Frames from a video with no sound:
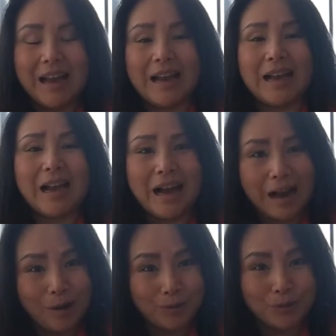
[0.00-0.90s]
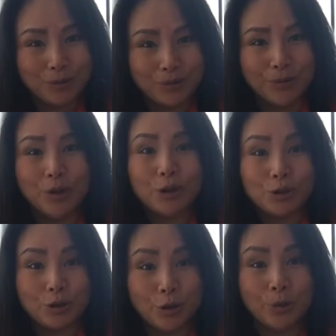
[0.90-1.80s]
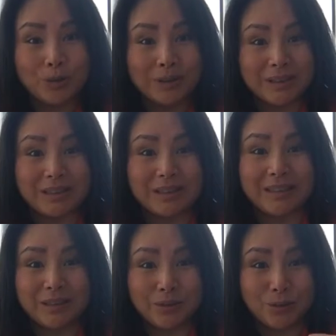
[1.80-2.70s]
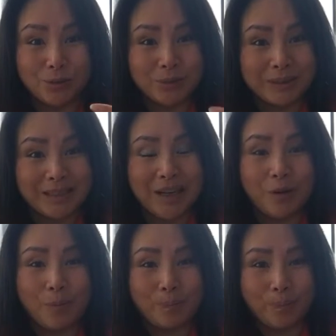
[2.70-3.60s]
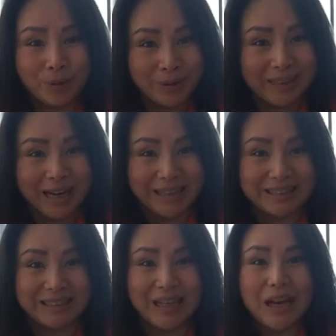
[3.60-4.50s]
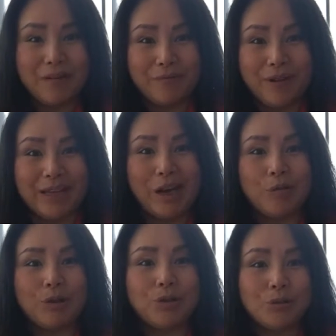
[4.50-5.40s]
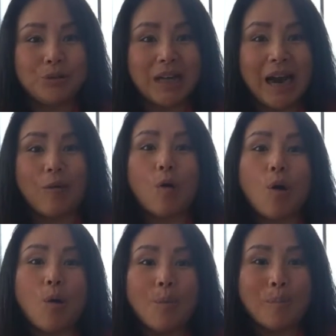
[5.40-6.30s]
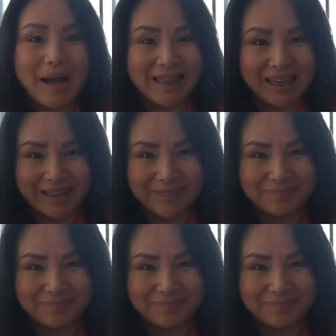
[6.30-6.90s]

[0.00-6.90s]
and how to choose to sell products without using our own money.